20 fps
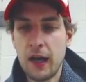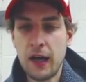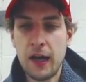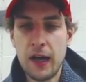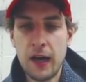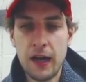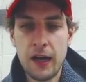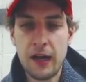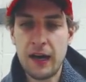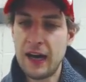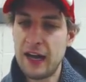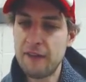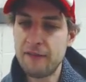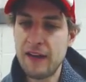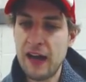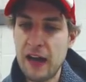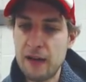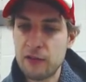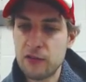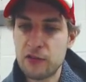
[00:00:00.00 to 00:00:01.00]

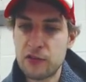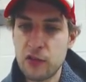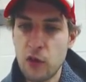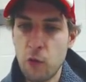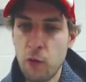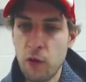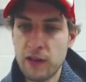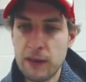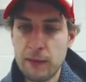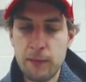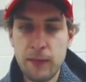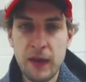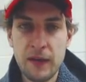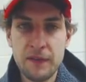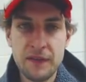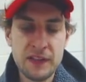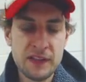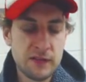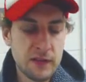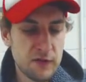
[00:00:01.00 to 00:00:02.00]
I have gotten so worked
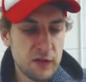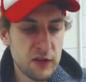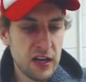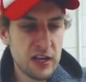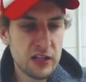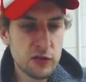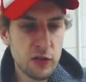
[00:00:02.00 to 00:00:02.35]
up about this.